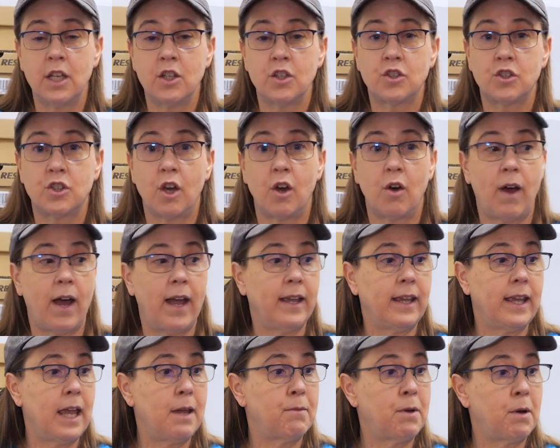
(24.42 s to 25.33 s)
So I
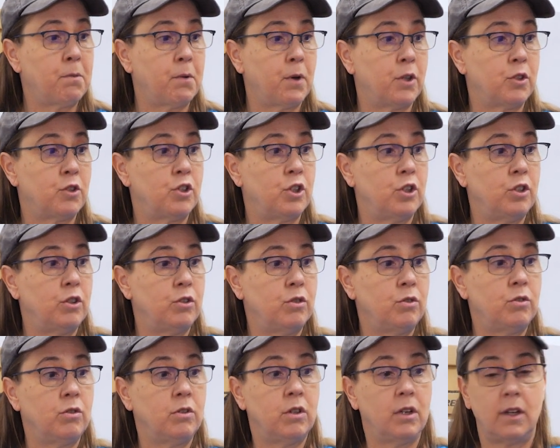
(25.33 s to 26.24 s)
came up with
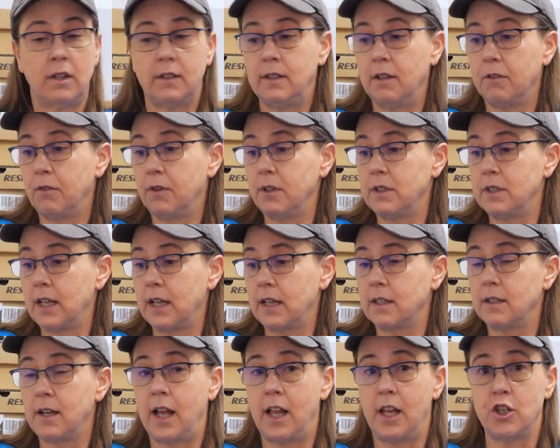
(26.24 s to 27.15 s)
two different
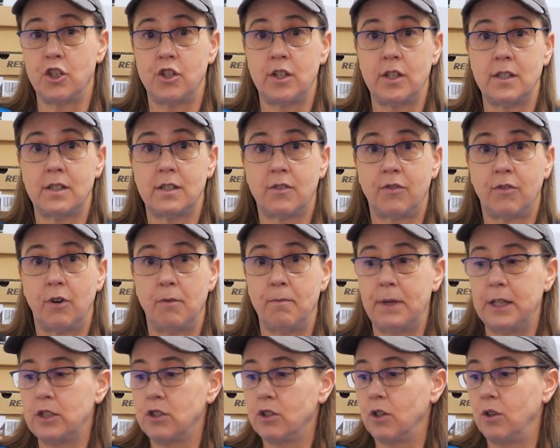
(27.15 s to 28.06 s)
technologies for
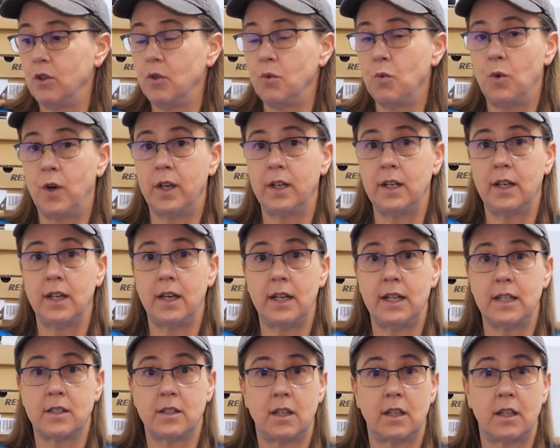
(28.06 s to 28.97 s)
midsole. One
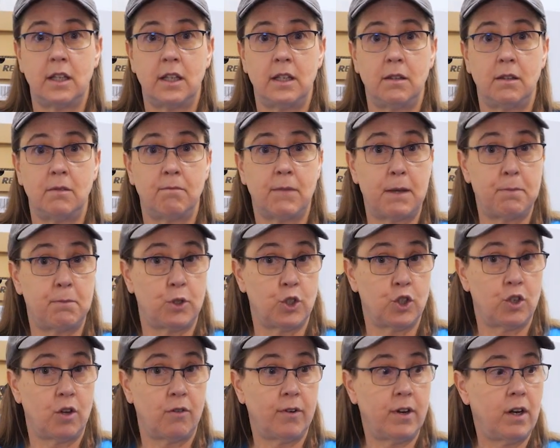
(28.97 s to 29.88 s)
is in my
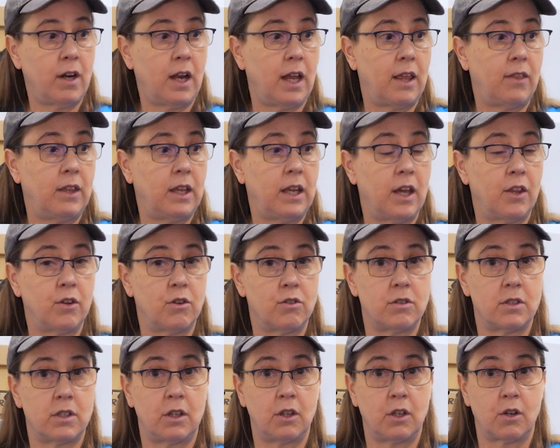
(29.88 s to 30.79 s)
pushover and the other
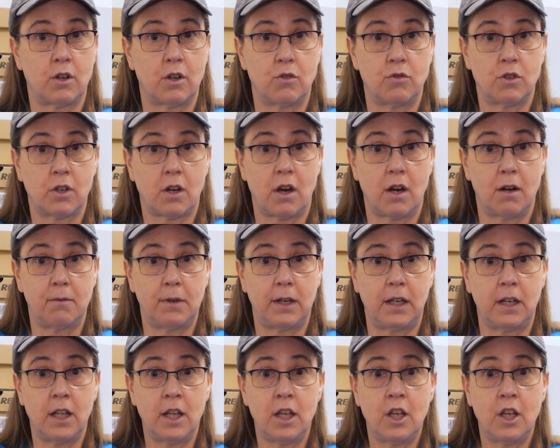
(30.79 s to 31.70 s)
is in the Coach Carmen.